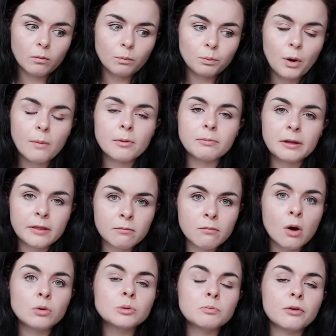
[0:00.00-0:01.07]
probably the
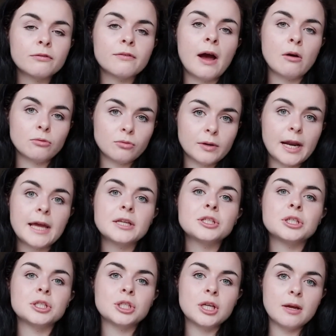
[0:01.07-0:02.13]
most profound
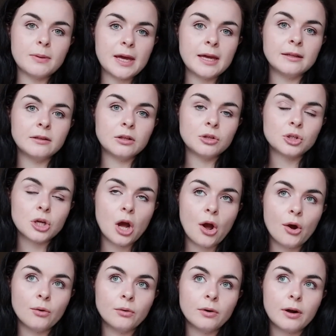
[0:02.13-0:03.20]
relationship in the
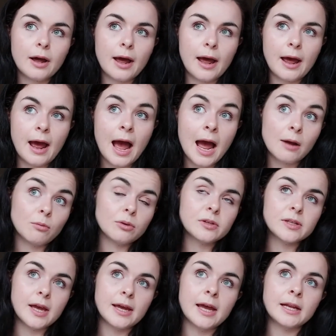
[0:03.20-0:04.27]
show, I would
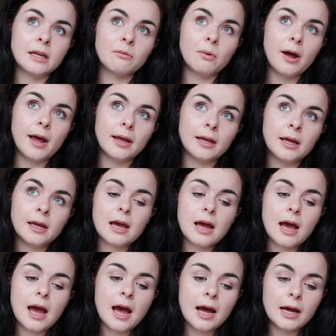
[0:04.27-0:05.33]
say anyway.
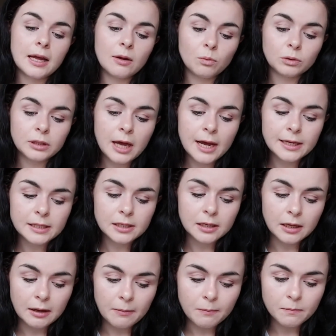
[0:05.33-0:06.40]
I would like
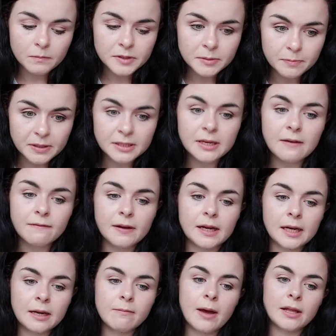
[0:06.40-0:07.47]
to
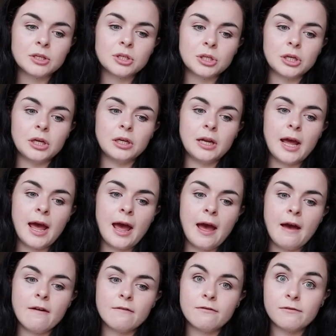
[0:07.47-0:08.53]
specifically mention
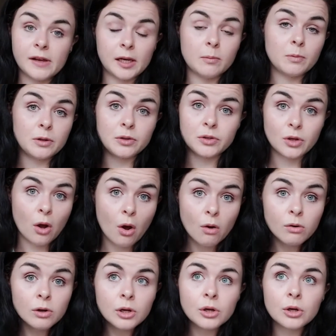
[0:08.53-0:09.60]
Philippa
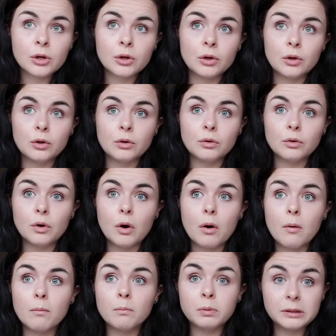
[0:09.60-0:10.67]
So, who
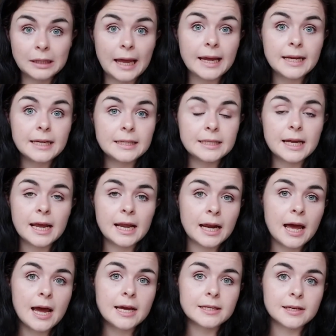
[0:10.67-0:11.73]
played
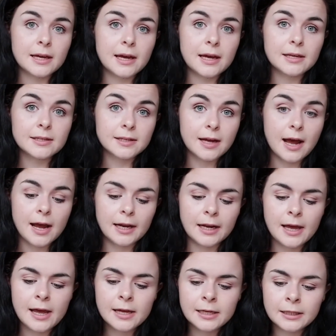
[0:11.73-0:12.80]
Eliza
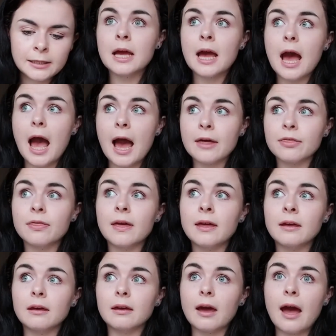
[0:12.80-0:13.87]
Schuyler. I
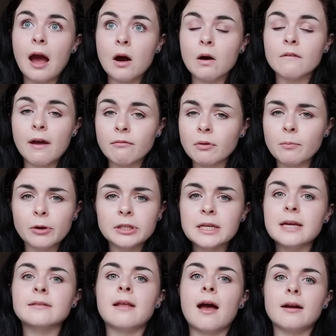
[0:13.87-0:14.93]
think out of
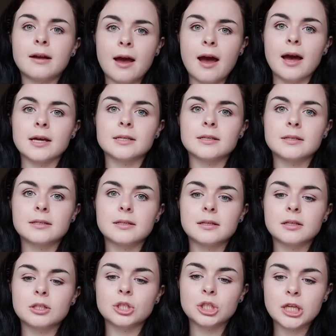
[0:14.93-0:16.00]
everybody in that cast,
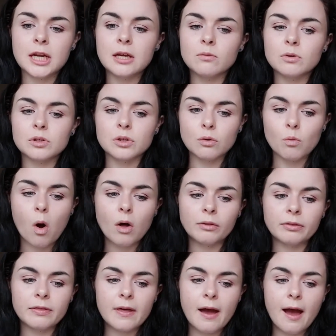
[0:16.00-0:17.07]
she was the
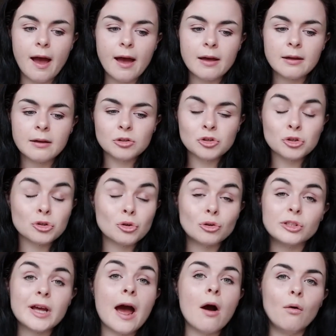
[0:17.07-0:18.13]
one that
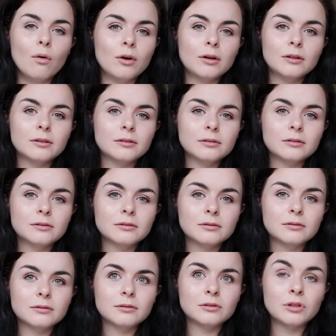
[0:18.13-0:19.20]
stood out
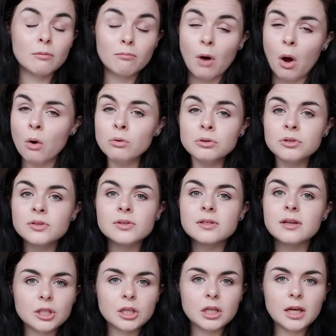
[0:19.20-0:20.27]
the most.
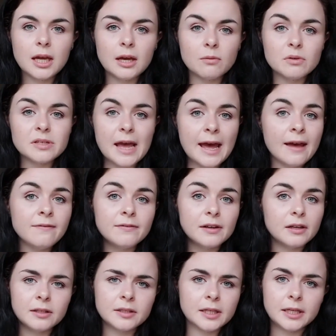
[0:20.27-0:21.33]
It was
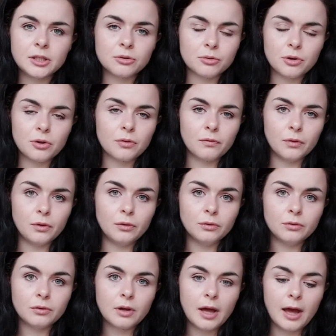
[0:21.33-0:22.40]
effortlessly truthful,
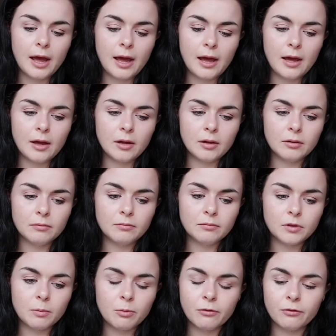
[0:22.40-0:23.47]

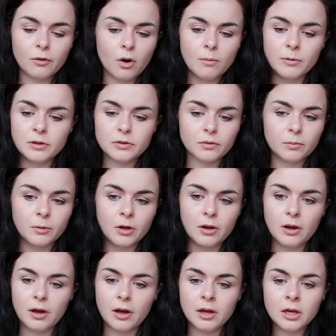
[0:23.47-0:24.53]
the performance from
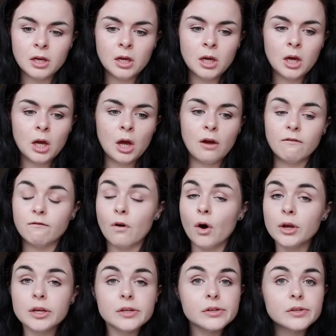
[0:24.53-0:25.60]
her. Her
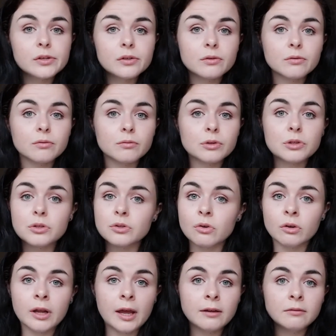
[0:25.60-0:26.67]
voice was
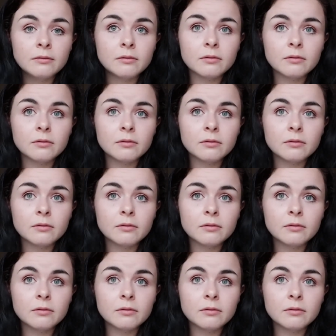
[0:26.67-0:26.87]
stunning.